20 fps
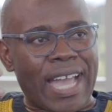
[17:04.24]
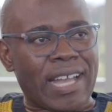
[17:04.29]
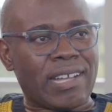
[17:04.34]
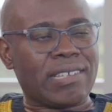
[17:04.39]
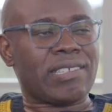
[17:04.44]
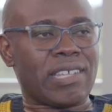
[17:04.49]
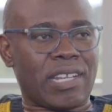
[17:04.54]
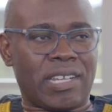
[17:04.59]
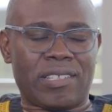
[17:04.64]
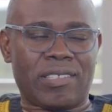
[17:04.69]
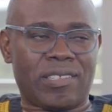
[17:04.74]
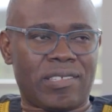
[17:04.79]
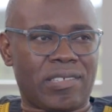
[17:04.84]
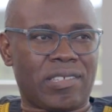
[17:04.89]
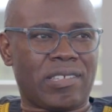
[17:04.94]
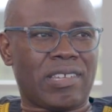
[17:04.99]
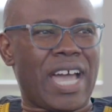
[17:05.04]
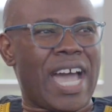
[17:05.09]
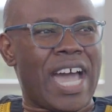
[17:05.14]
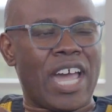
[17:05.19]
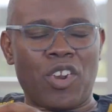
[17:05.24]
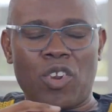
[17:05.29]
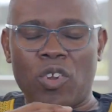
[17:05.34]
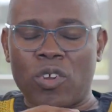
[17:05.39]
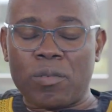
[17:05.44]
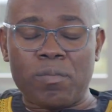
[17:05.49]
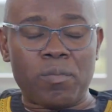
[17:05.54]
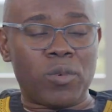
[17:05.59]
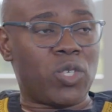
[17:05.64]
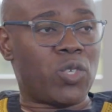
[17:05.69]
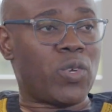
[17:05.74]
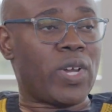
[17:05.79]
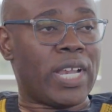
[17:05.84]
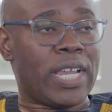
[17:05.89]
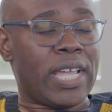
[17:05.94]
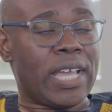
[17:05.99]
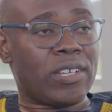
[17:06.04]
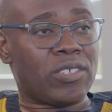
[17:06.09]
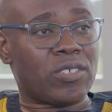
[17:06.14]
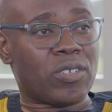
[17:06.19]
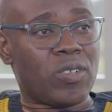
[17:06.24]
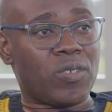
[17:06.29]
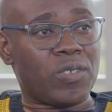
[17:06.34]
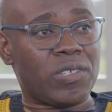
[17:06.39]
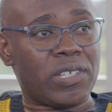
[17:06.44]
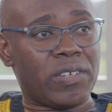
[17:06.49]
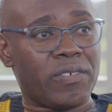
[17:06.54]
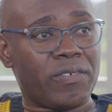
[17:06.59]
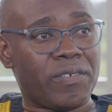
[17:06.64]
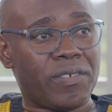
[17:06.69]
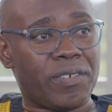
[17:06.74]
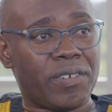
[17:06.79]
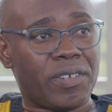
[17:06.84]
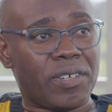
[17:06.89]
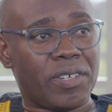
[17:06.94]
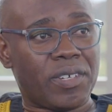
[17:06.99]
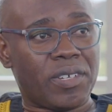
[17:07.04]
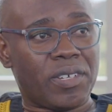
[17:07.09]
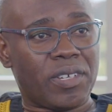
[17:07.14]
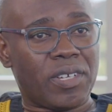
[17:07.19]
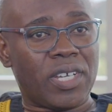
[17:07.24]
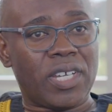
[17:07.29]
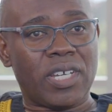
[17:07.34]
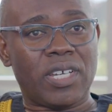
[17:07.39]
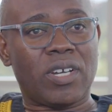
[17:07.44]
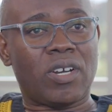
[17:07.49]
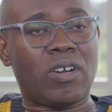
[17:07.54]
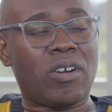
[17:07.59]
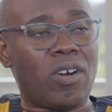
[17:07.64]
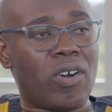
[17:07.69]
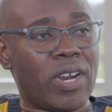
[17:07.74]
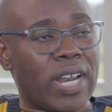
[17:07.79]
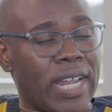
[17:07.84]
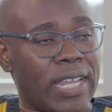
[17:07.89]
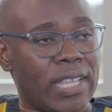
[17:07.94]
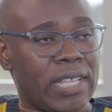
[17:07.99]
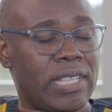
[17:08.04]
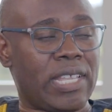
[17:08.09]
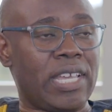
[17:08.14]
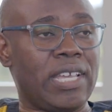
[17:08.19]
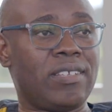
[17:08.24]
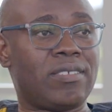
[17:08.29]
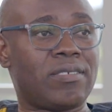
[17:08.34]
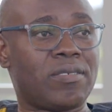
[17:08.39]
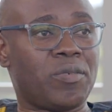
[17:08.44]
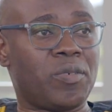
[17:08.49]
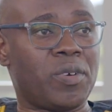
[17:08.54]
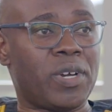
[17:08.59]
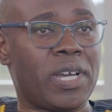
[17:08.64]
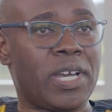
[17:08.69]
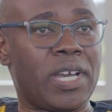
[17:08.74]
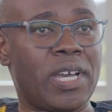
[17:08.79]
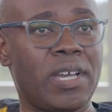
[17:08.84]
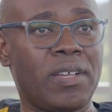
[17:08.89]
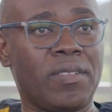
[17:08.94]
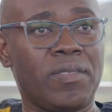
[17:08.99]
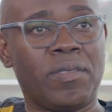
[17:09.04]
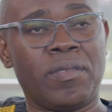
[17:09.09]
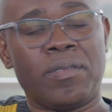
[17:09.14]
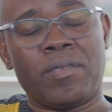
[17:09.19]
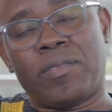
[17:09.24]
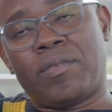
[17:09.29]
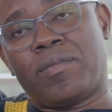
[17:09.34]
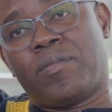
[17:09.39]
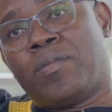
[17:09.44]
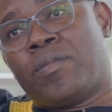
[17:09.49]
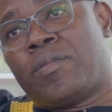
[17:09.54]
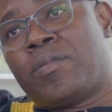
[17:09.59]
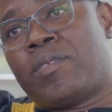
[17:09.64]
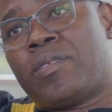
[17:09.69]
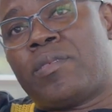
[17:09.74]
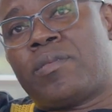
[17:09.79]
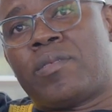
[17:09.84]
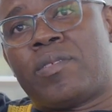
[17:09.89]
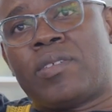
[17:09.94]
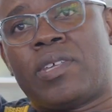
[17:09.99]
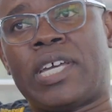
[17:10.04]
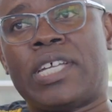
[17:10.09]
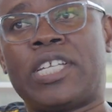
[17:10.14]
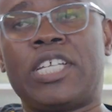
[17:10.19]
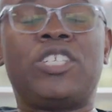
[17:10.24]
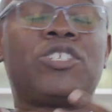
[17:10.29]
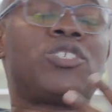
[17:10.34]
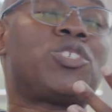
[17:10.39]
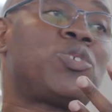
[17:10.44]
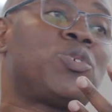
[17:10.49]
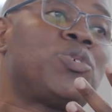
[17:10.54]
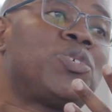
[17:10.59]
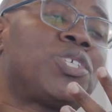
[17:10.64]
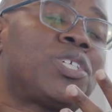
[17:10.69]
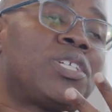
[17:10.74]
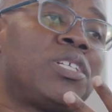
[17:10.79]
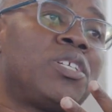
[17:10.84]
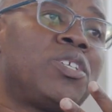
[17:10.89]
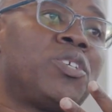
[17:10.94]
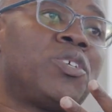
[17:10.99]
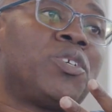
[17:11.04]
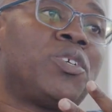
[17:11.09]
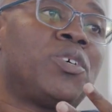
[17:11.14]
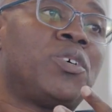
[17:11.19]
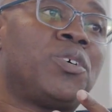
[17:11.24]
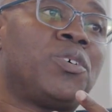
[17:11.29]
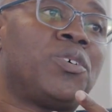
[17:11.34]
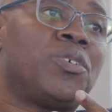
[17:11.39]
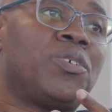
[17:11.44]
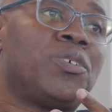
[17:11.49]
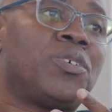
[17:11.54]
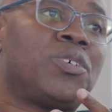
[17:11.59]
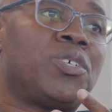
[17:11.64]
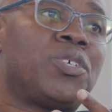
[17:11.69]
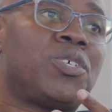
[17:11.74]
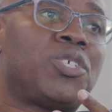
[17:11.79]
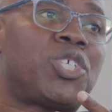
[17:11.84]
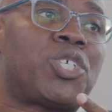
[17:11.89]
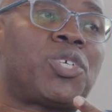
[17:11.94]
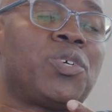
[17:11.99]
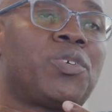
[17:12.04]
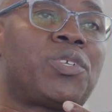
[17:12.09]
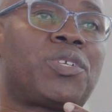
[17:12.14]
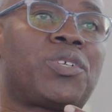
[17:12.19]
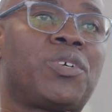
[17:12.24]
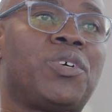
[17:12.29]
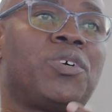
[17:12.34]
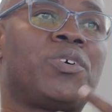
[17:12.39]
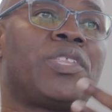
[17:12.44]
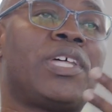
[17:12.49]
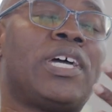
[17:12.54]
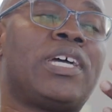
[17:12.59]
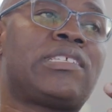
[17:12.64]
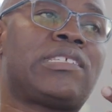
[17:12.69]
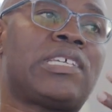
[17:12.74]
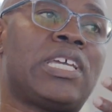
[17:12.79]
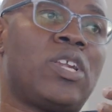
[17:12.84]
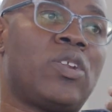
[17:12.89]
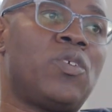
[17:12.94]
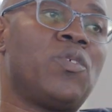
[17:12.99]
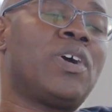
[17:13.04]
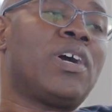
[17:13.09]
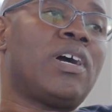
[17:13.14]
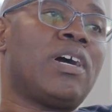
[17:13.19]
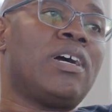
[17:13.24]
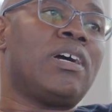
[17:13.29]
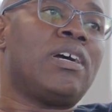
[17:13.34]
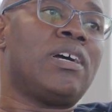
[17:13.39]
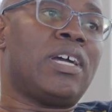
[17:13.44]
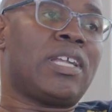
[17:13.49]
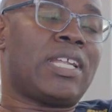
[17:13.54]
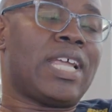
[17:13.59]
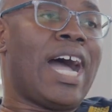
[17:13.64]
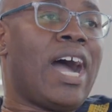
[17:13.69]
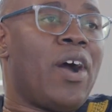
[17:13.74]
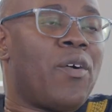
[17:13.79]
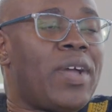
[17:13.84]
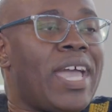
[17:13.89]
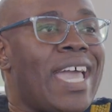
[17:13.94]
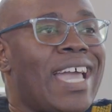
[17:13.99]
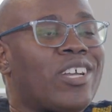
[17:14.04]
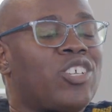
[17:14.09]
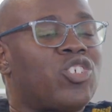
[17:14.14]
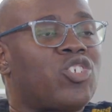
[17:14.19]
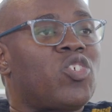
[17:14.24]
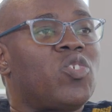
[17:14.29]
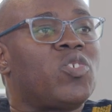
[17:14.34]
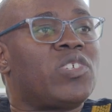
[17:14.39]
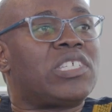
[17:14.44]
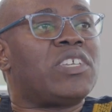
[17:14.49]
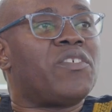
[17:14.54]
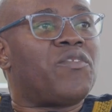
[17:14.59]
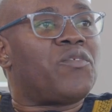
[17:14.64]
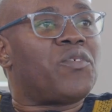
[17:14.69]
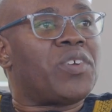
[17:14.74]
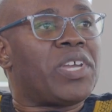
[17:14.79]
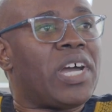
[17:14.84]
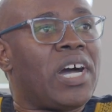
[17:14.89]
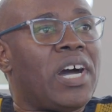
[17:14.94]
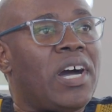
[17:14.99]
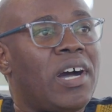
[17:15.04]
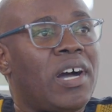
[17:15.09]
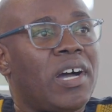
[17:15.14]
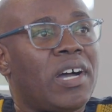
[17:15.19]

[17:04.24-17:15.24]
excellence are not mutually exclusive. Gone are the days where an institution, should go there and say, look at how exclusive we are.